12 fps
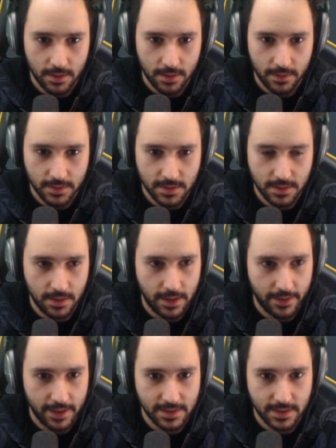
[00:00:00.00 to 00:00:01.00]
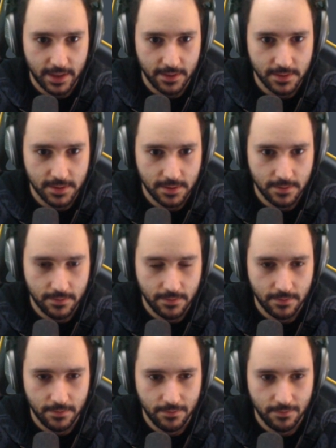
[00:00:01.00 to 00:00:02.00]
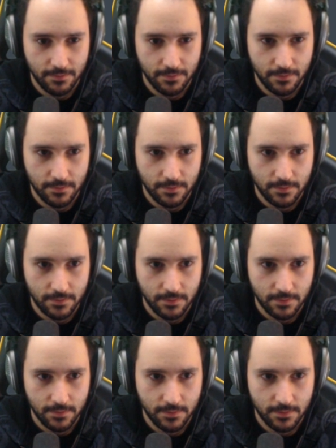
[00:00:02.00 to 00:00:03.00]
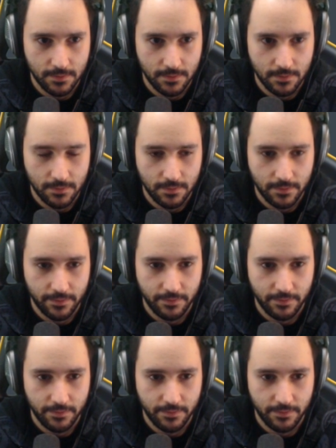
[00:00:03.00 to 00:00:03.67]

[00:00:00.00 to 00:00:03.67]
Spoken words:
And let's see how that sounds. Proton Cannon.